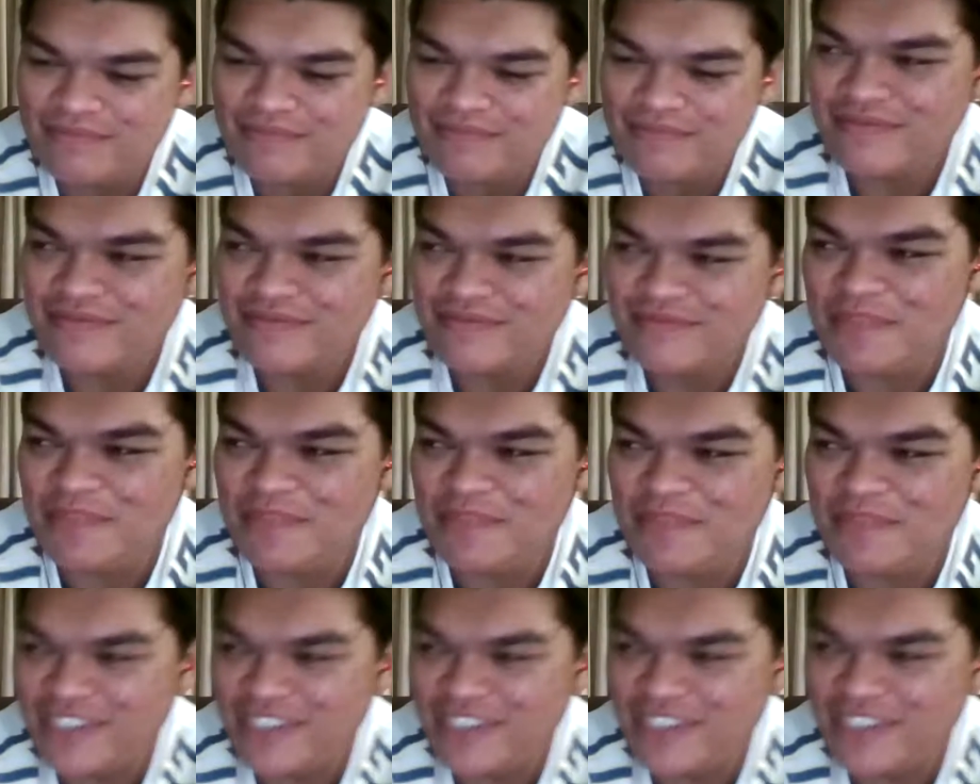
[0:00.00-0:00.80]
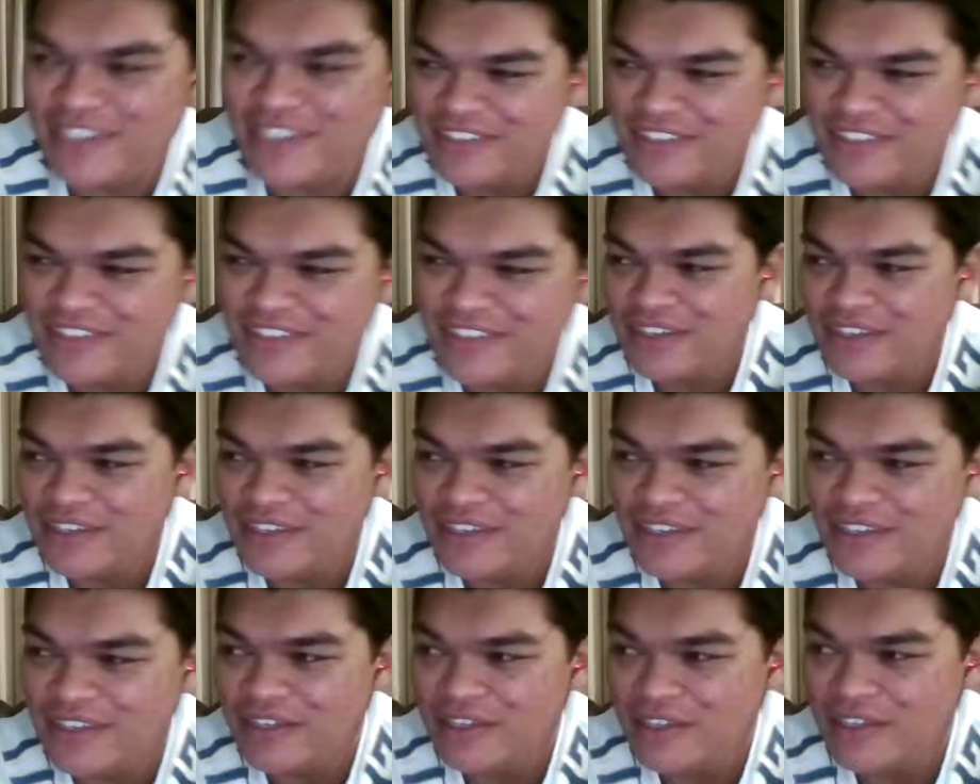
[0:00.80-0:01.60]
Let's build it.
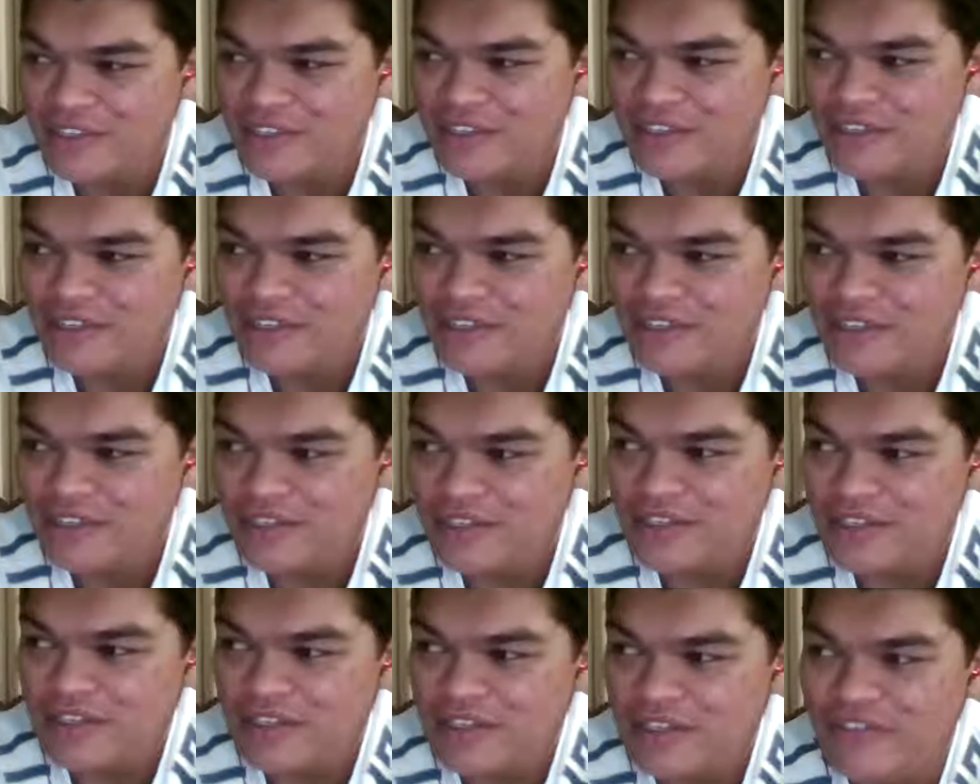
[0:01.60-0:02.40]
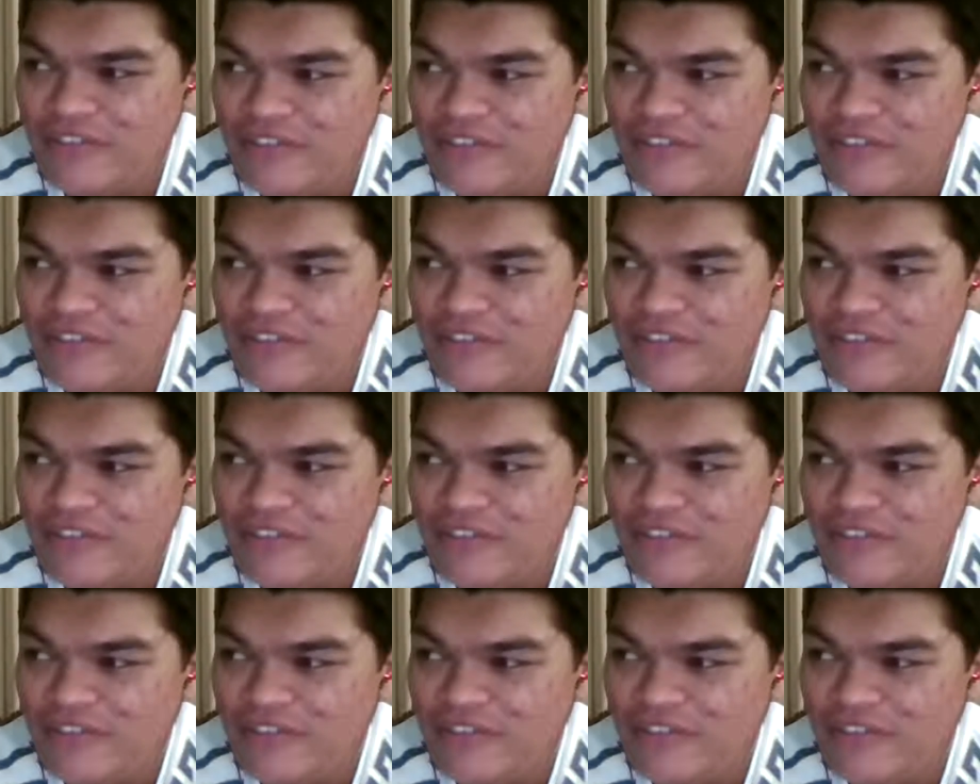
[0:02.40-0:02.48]
If you